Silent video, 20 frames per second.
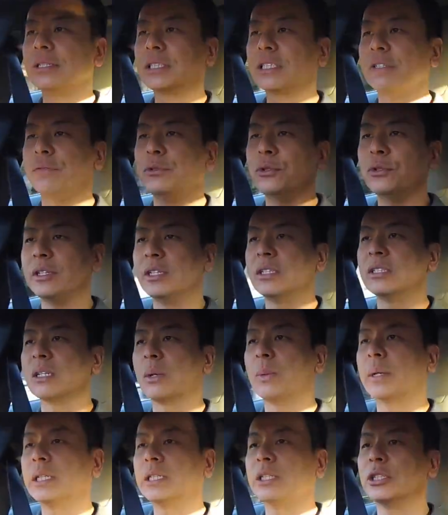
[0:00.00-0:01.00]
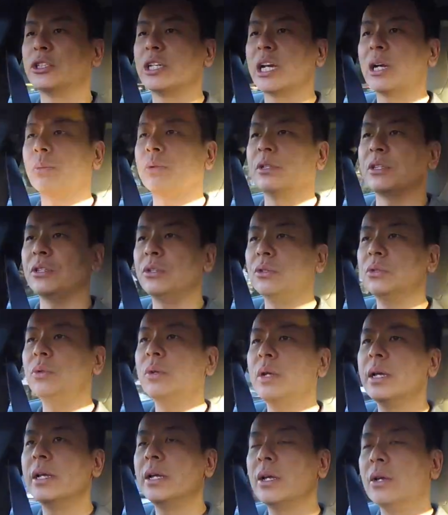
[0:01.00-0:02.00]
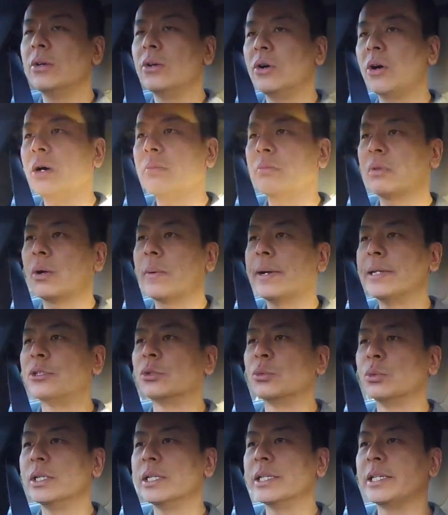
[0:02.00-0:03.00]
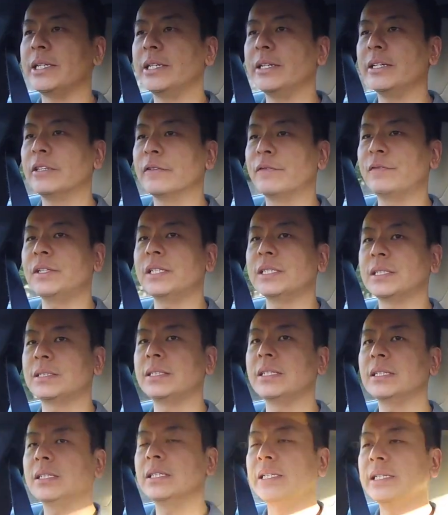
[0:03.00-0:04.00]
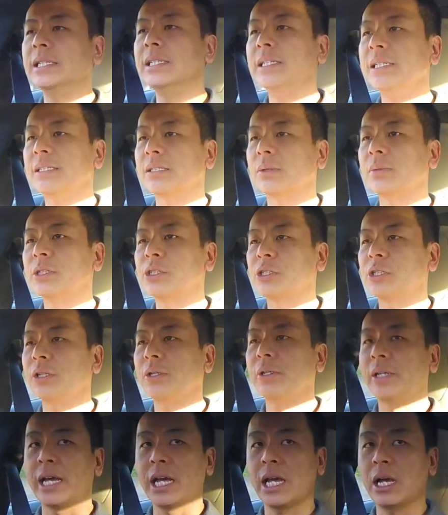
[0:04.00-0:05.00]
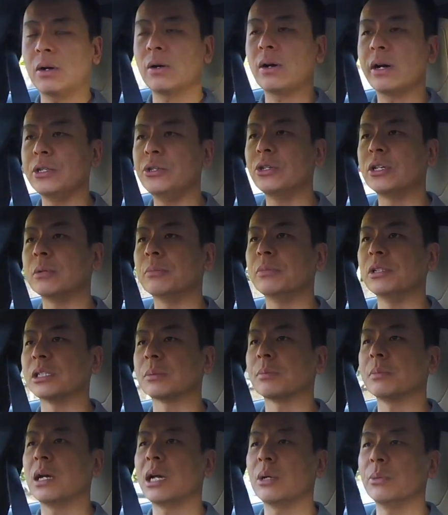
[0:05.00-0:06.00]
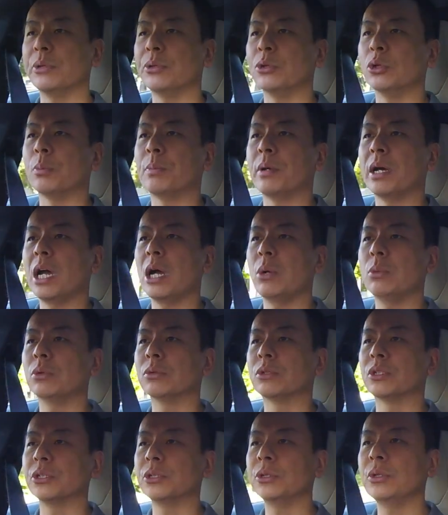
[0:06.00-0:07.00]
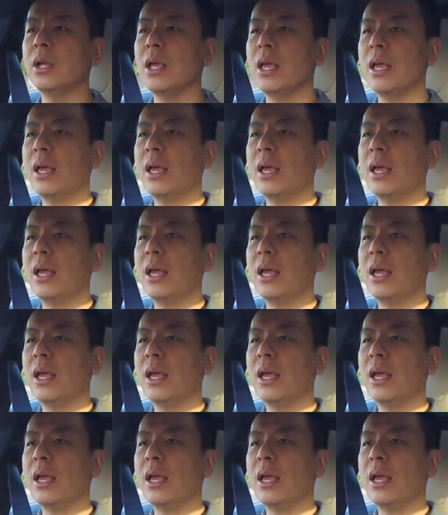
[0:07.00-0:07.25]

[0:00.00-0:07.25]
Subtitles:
Just a few things I wanted to chat with you on my way to work here. The first thing is I want to show you how you can be smart with your Powerwall 2.